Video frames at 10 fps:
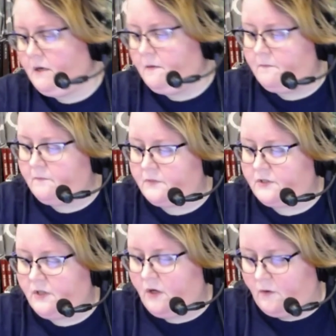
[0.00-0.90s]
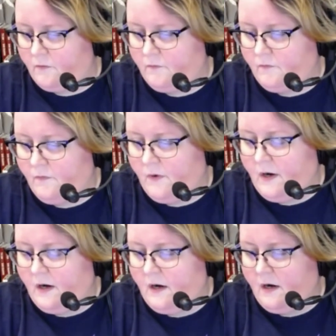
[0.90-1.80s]
So,
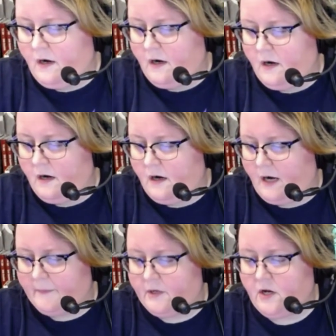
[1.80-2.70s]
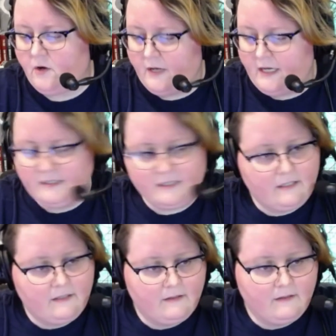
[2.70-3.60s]
I'm going to go east,
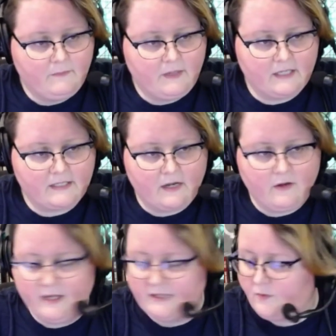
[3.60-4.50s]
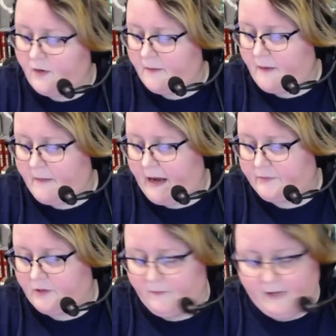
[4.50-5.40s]
because I know that's where my map
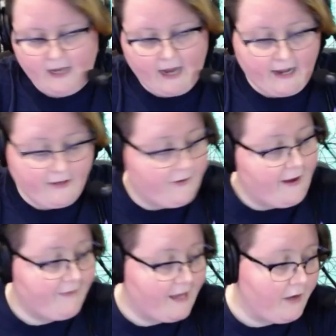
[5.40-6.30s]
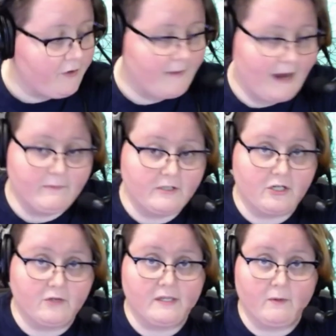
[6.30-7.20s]
told me. I do have that other map that
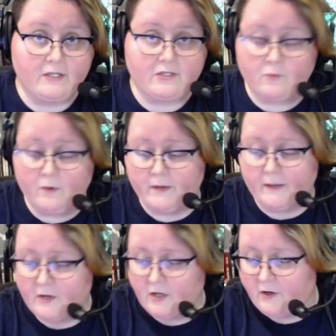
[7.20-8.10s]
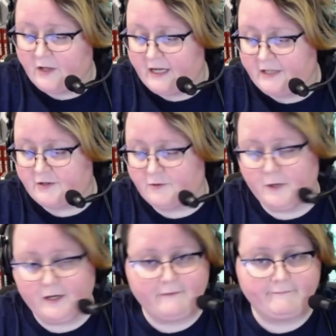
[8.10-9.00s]
shows the western one, but I'm going to go to the eastern one.